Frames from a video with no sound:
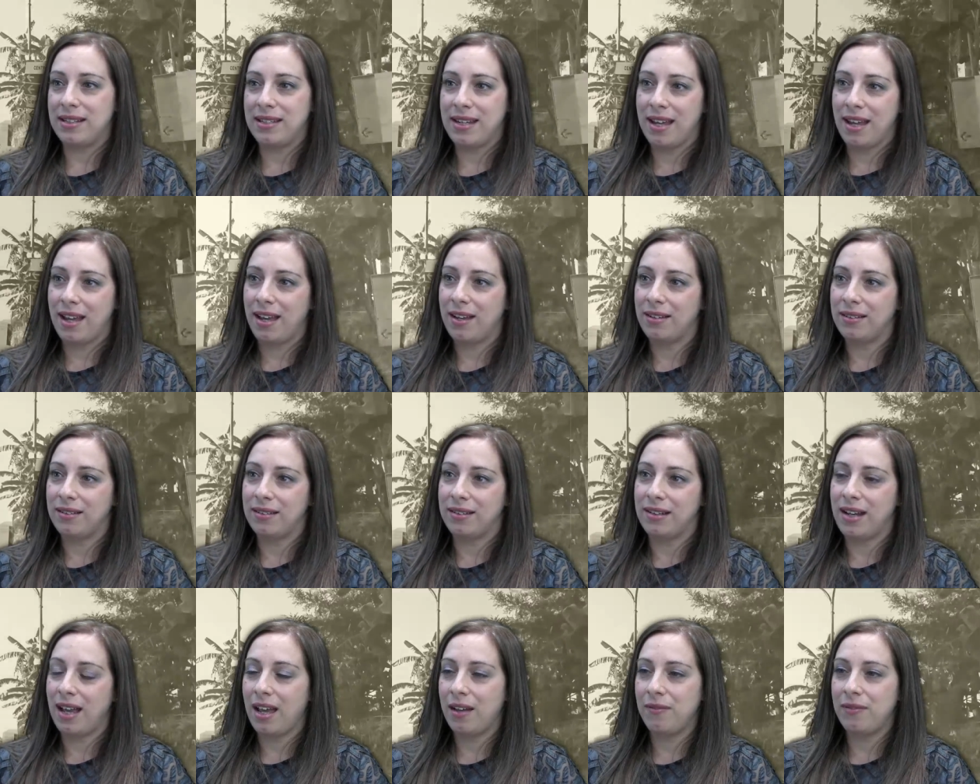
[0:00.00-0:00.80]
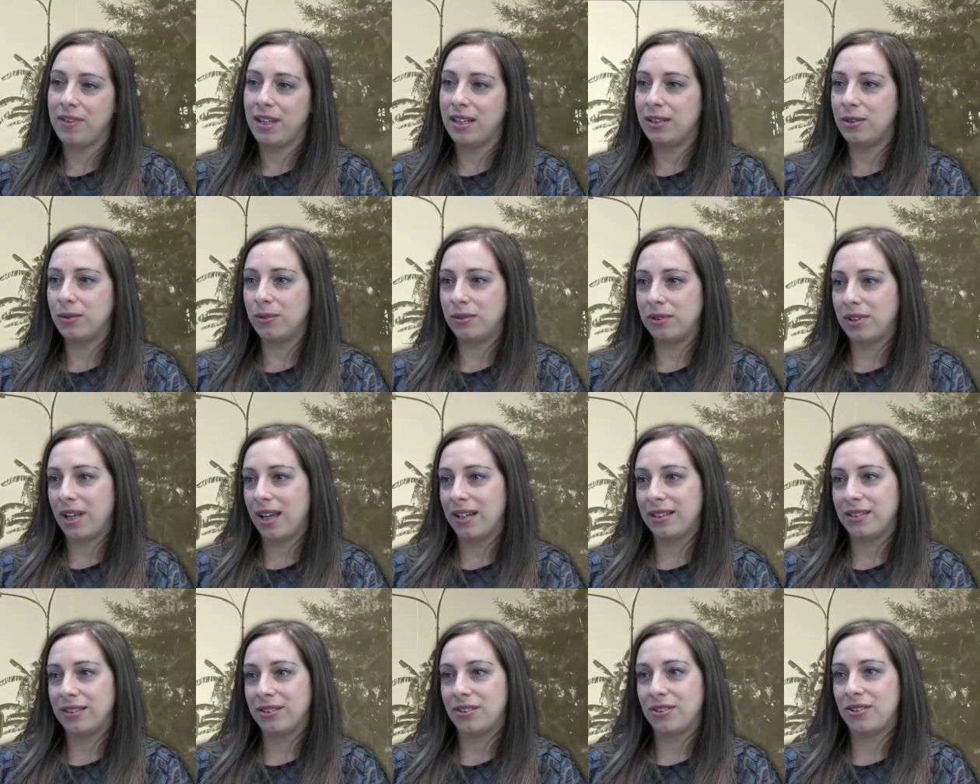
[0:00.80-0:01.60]
down and have their little
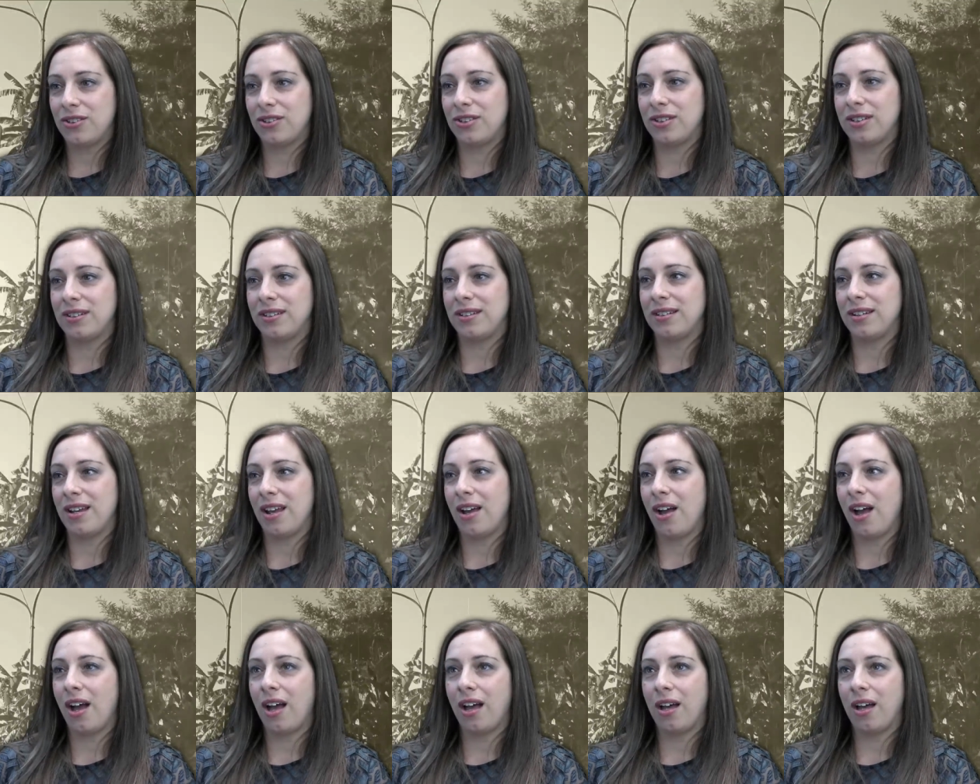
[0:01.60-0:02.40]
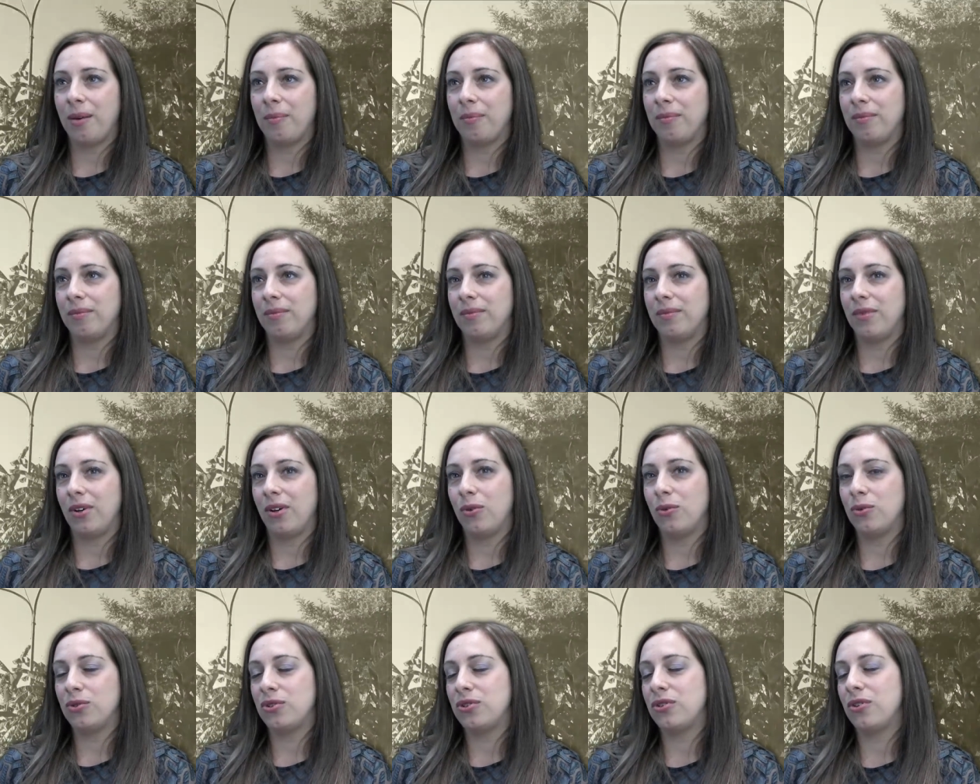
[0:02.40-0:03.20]
lunch. And
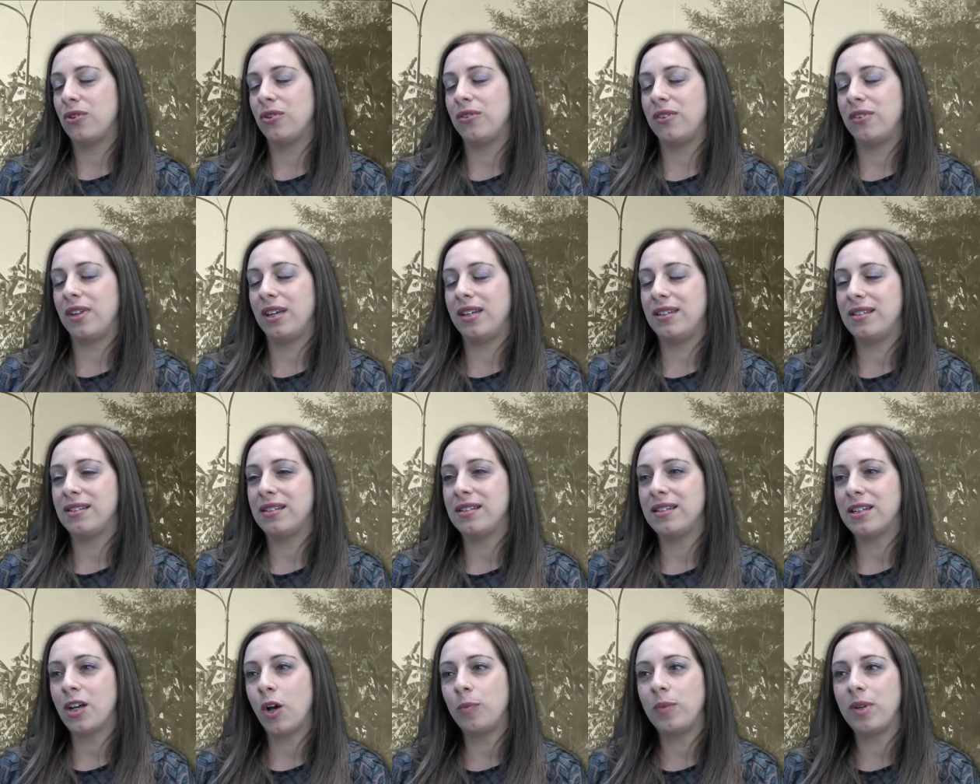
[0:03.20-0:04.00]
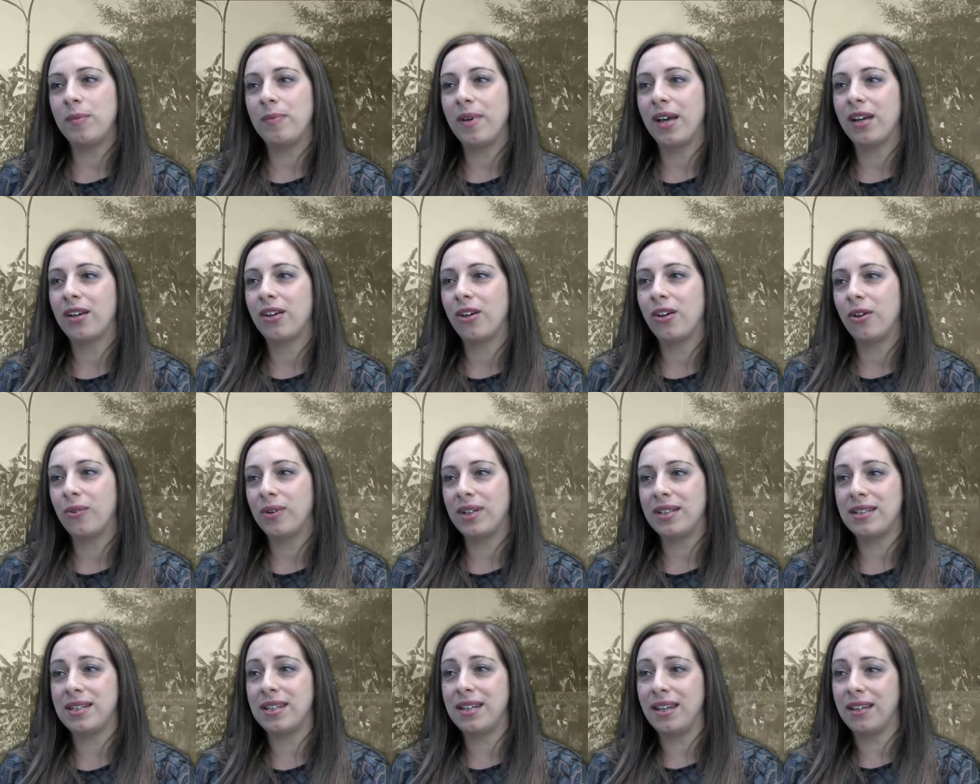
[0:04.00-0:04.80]
also they used to tell me about
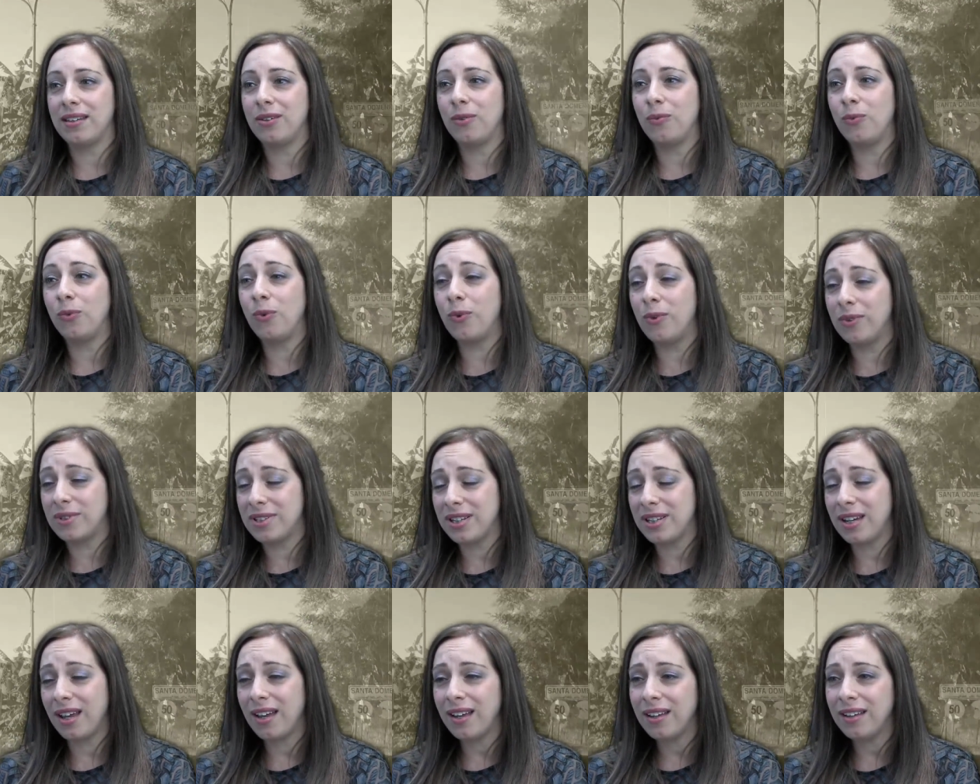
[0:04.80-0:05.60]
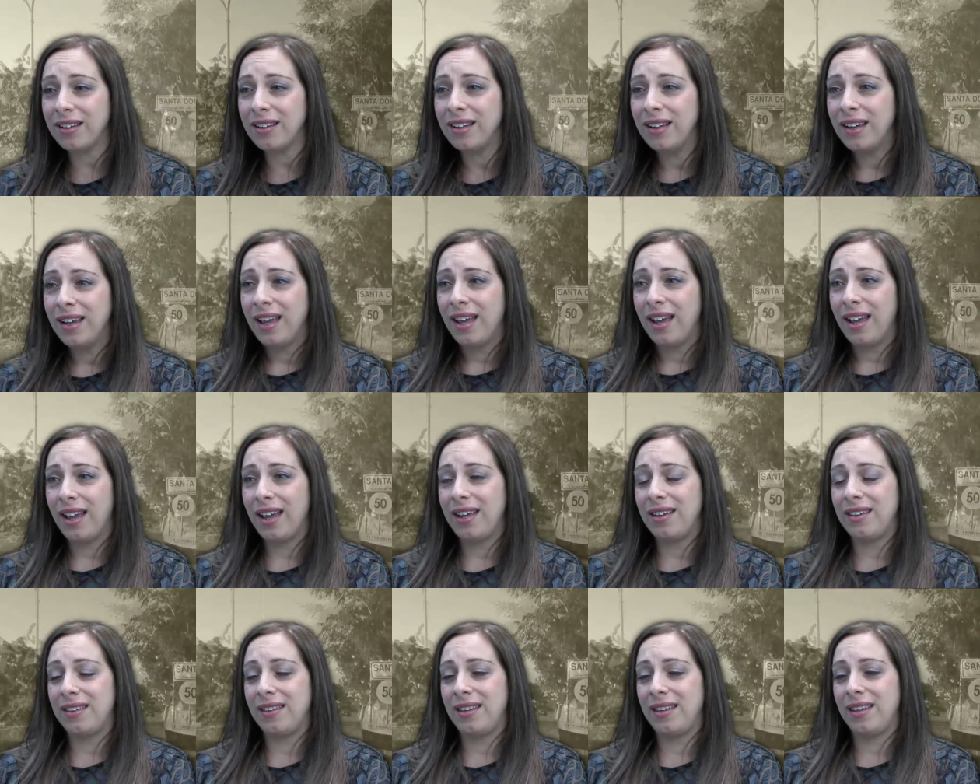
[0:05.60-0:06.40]
going to get the water,
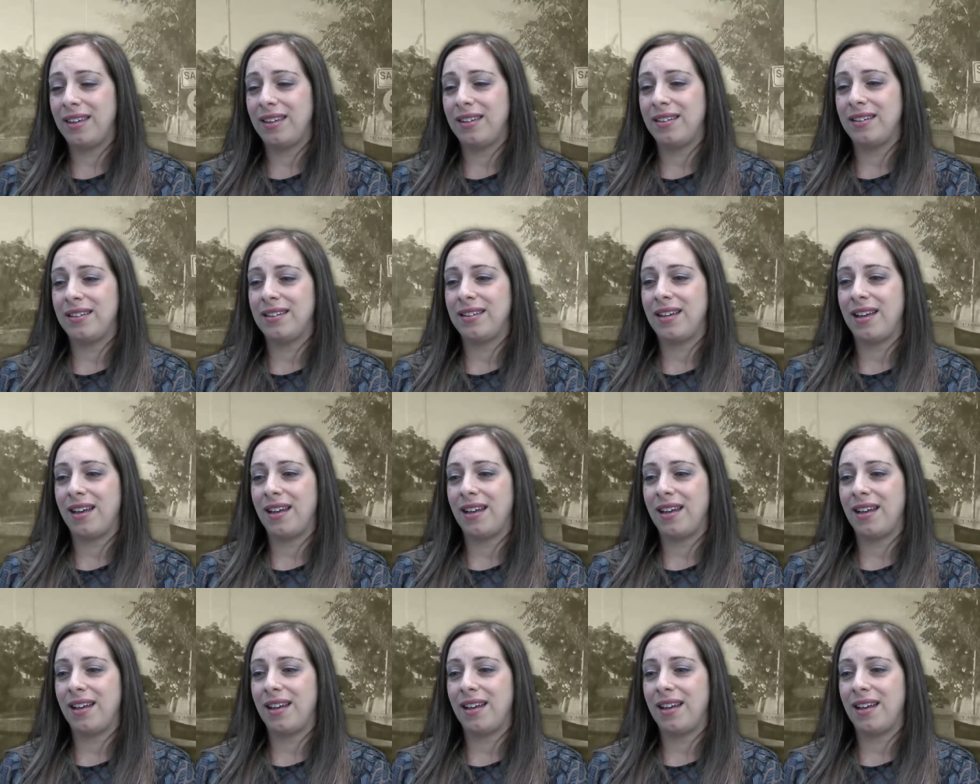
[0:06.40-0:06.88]
and then